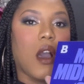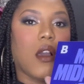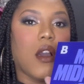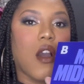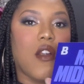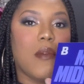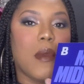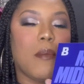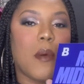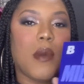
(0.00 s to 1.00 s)
I can't
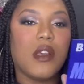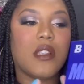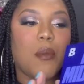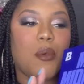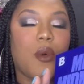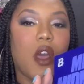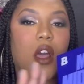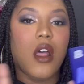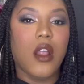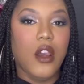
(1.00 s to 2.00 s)
remember because I brought
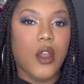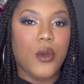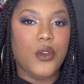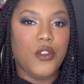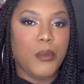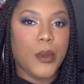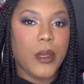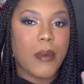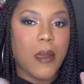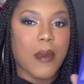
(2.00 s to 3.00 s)
a load of
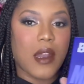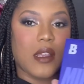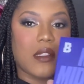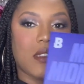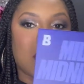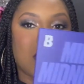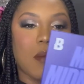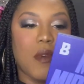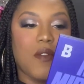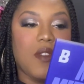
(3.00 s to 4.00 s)
Beauty Bay palettes.
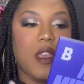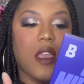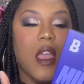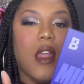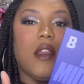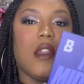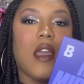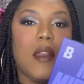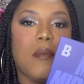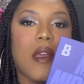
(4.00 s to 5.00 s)
Some of the
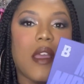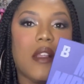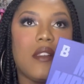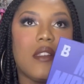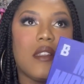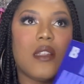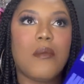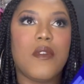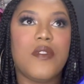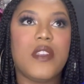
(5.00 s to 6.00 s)
nine pans,
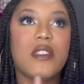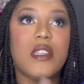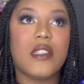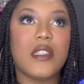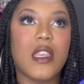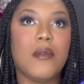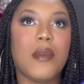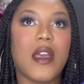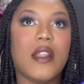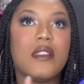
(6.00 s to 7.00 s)
some of the 16
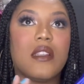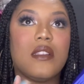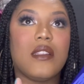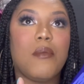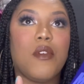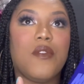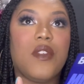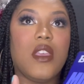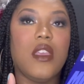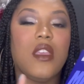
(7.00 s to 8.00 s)
pans and some of
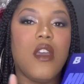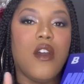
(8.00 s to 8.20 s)
the,